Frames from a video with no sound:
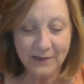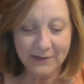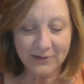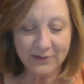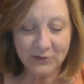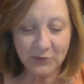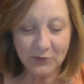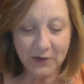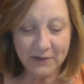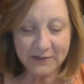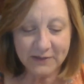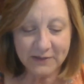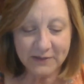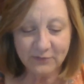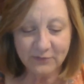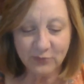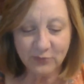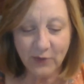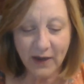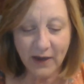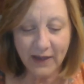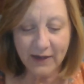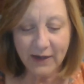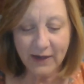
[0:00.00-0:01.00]
strings of
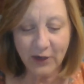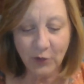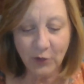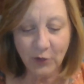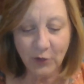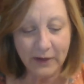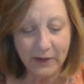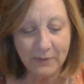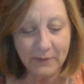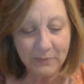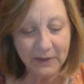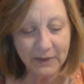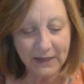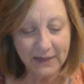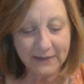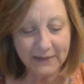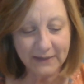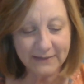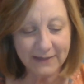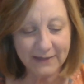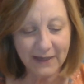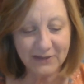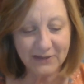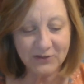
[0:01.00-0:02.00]
red and green
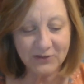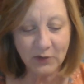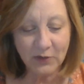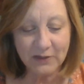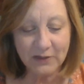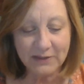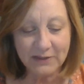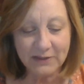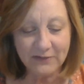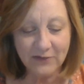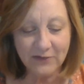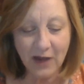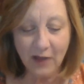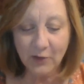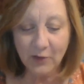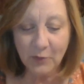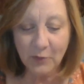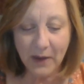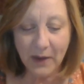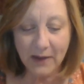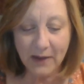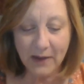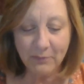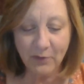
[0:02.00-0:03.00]
beads, and strings of
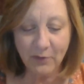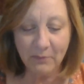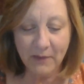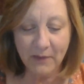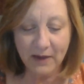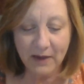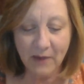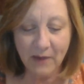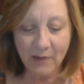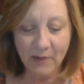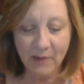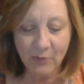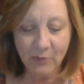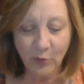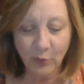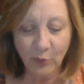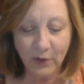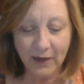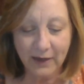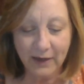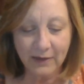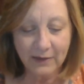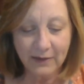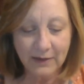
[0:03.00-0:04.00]
colored paper made by
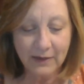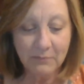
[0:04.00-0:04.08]
Marie.